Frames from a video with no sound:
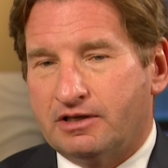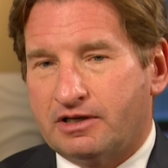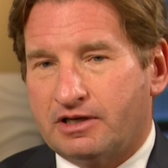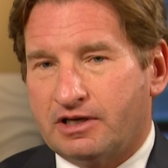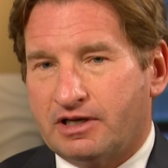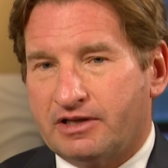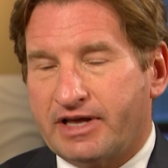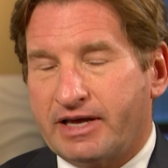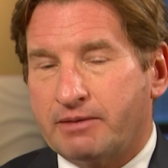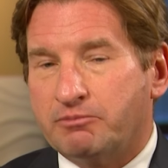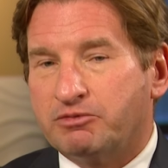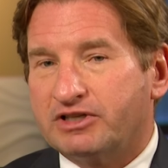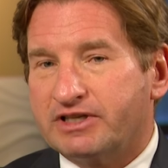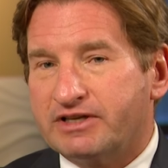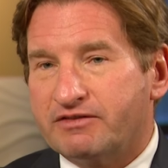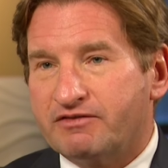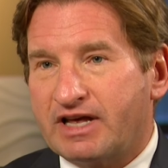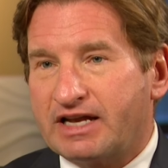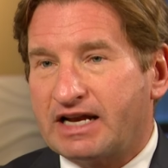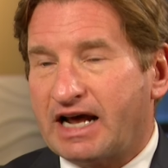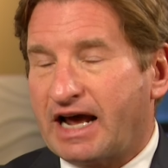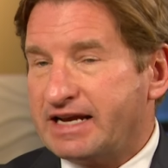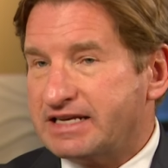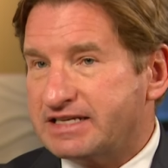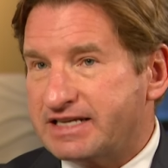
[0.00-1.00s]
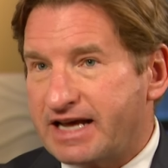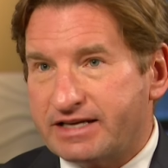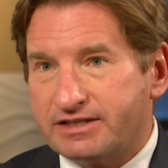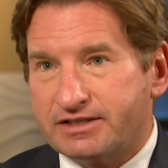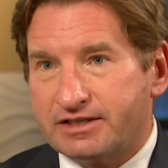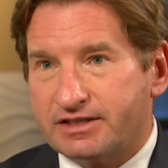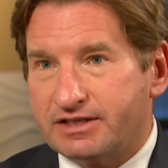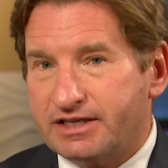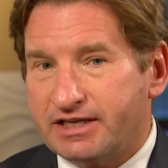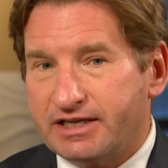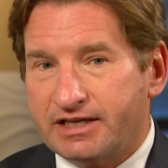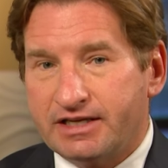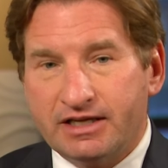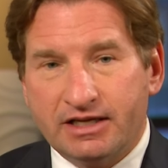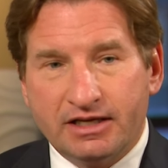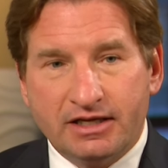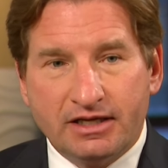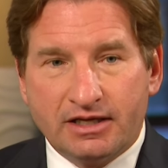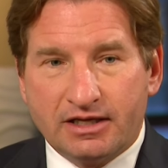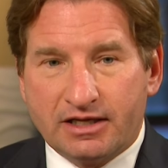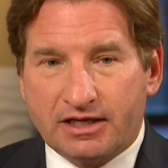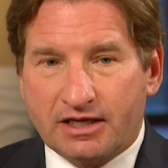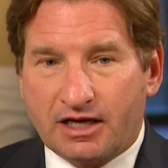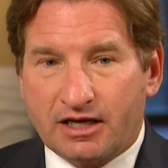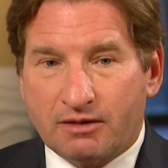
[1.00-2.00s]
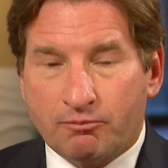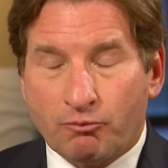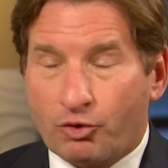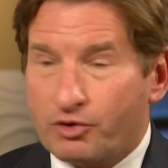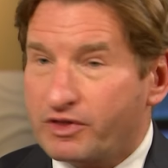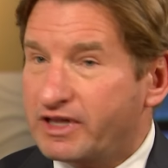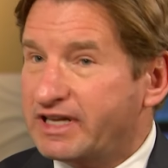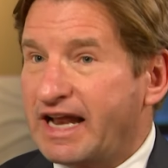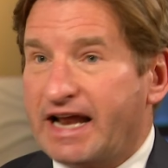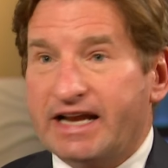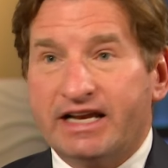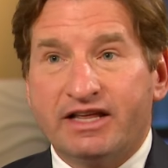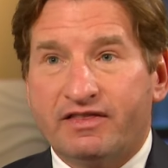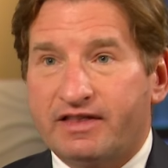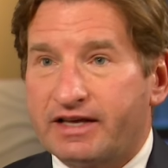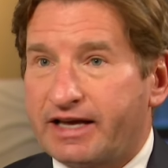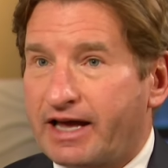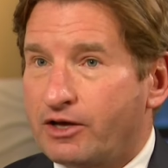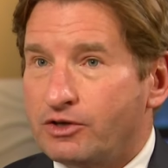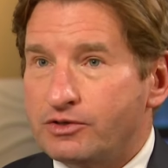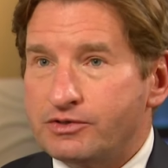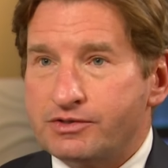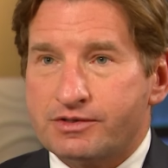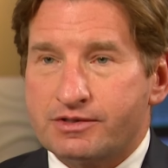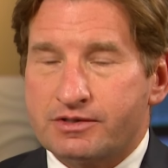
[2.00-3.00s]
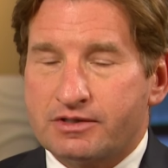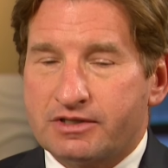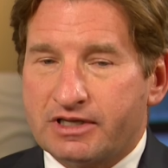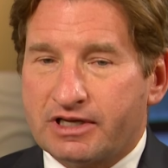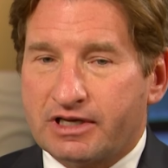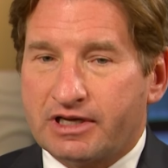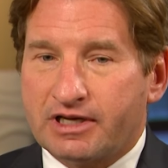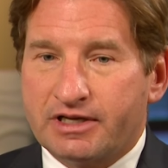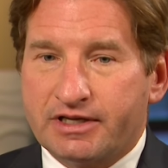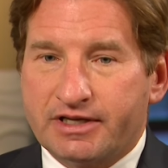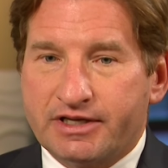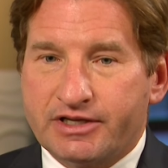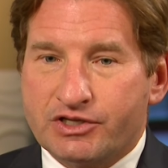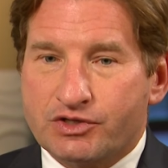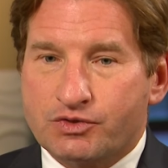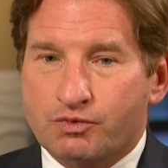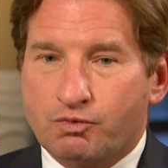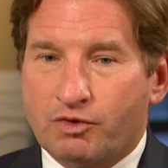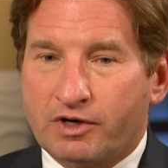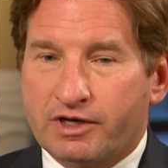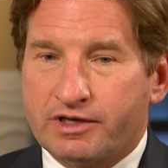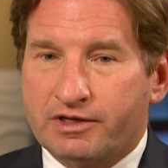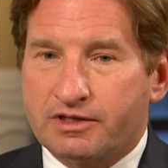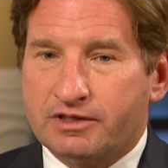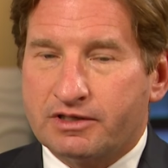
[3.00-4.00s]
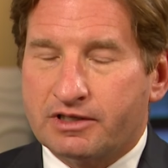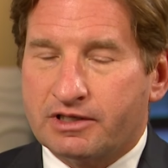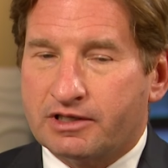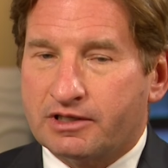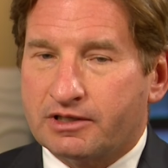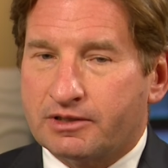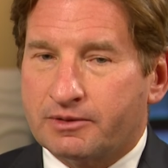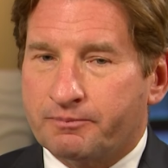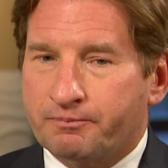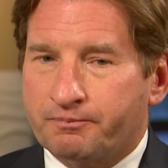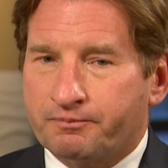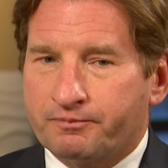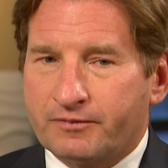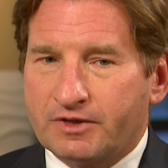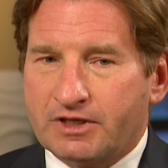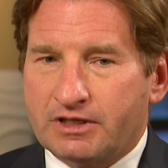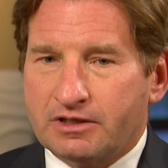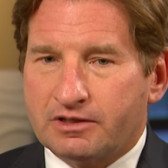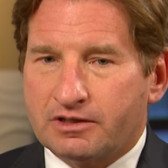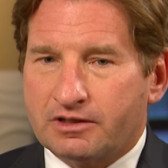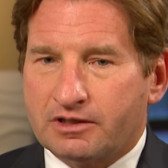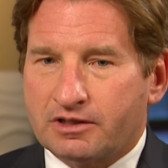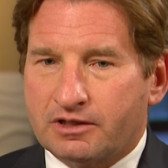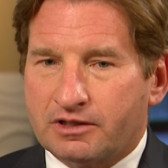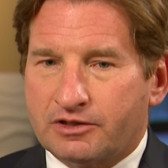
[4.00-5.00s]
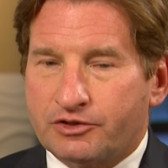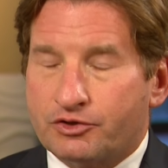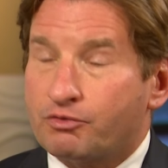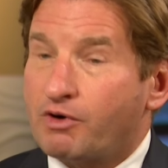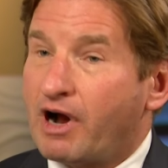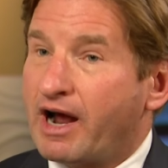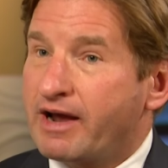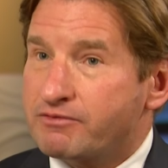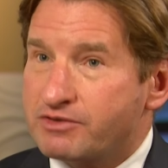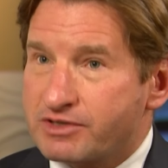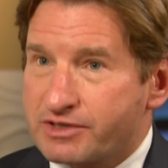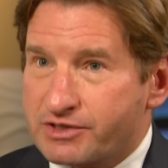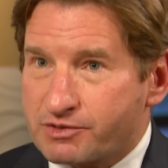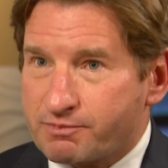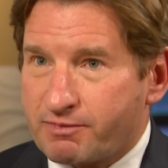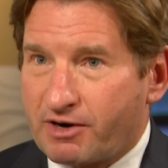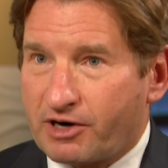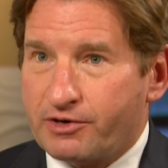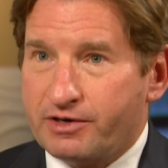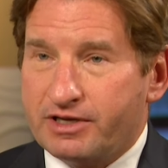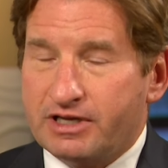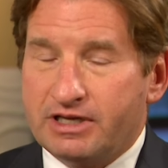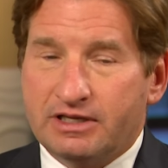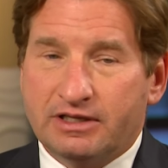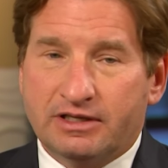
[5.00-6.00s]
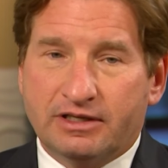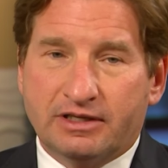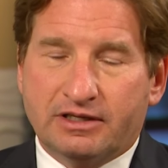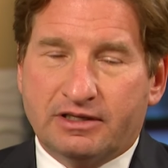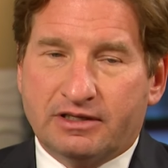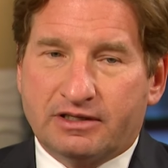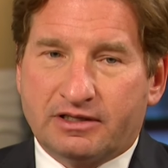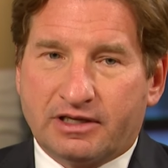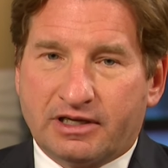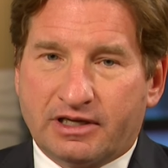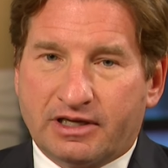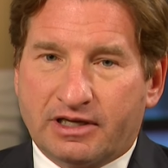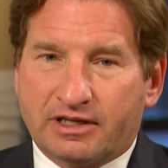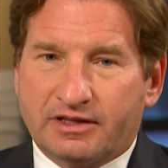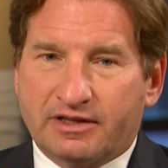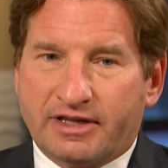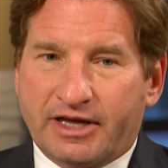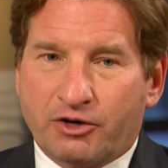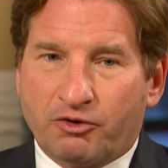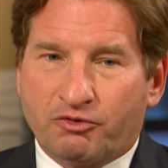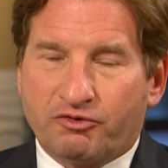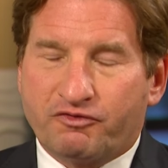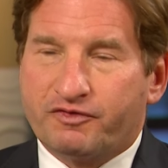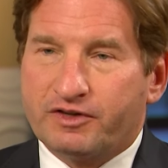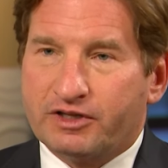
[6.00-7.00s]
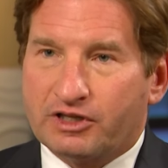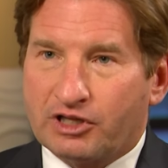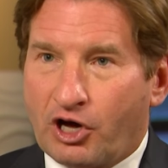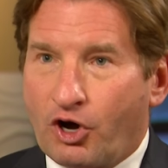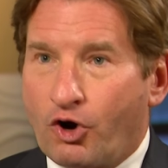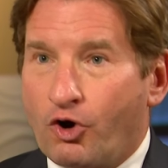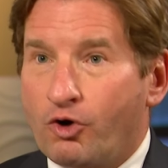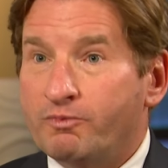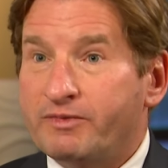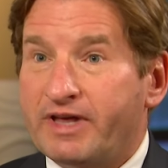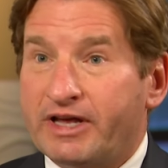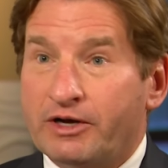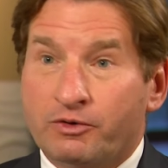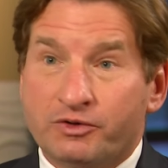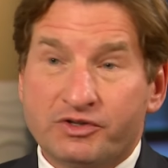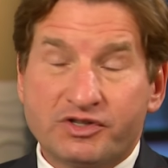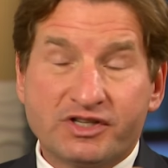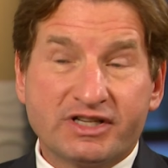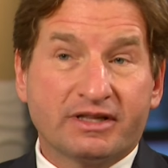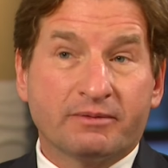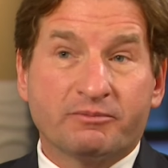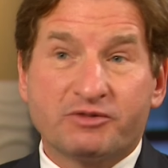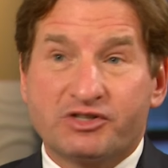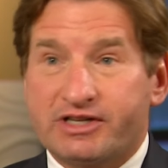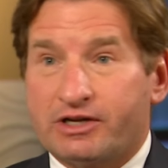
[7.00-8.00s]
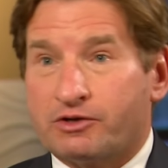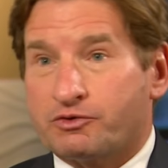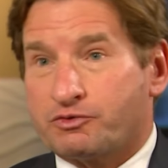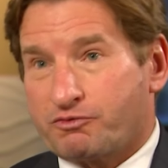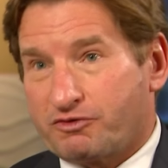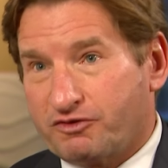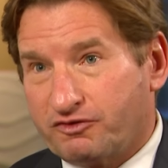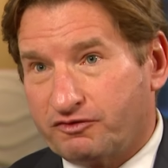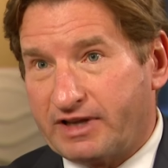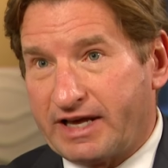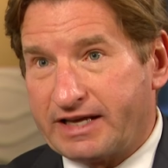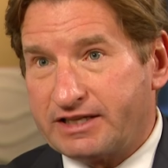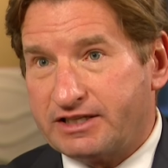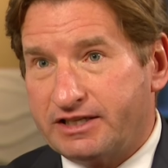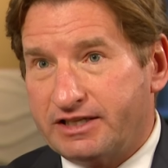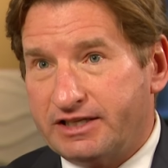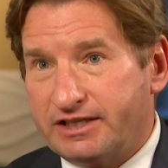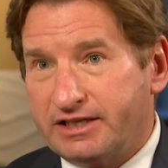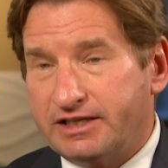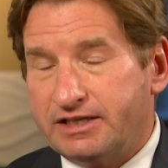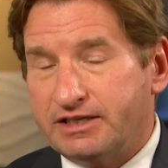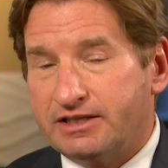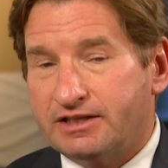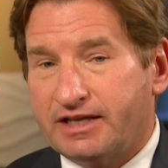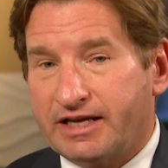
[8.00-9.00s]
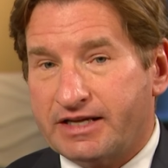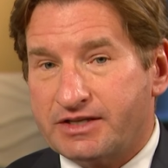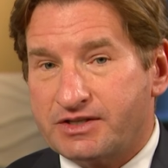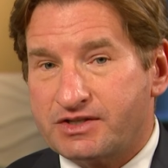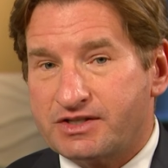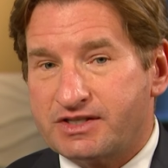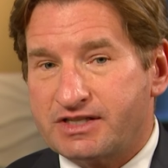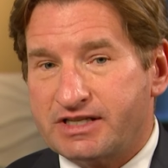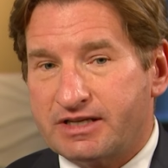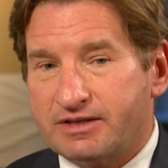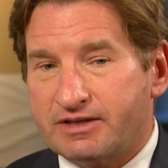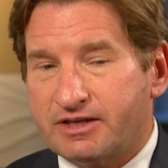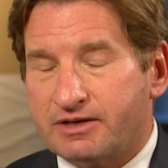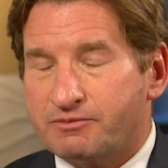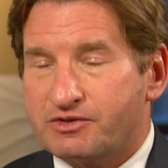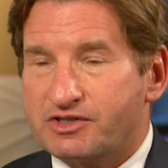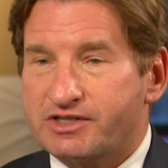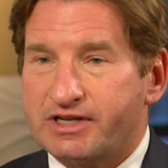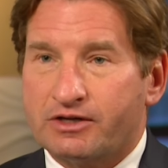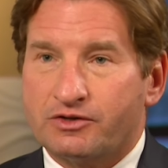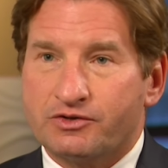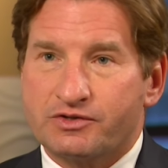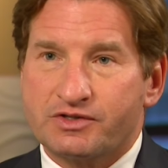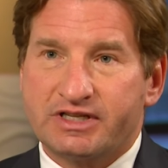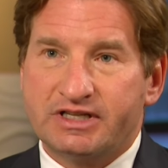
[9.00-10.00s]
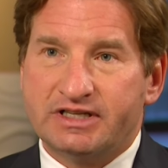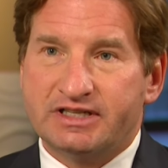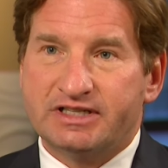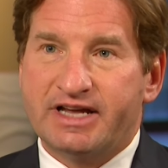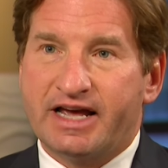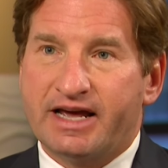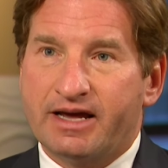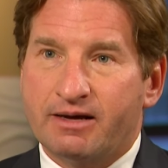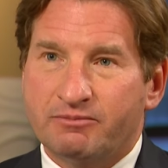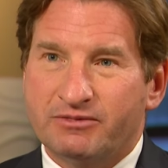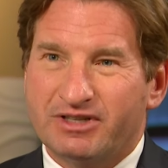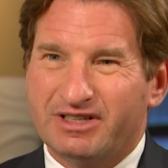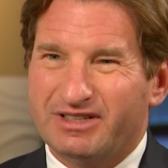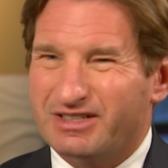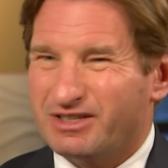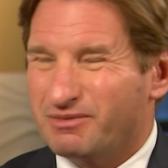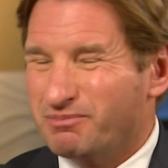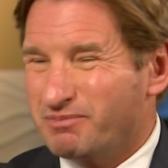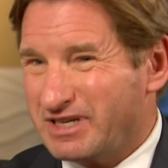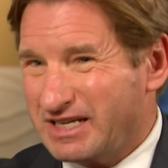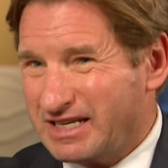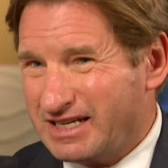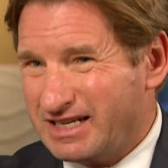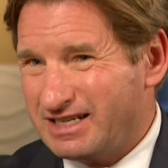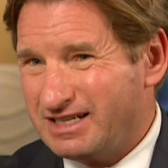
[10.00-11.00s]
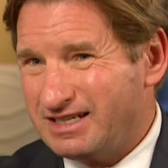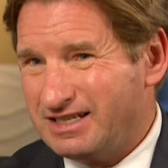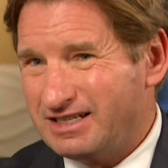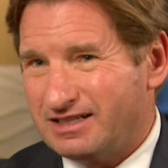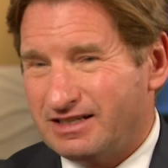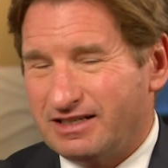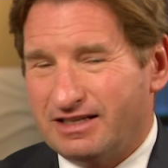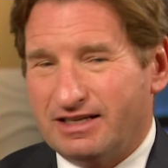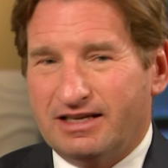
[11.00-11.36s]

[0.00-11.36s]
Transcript: Uh, they believe that identity, uh, more than anything else, uh, is what um, uh, drives this party. Uh, they don't feel at home. They don't see themselves reflected in it. They see themselves condemned and demeaned.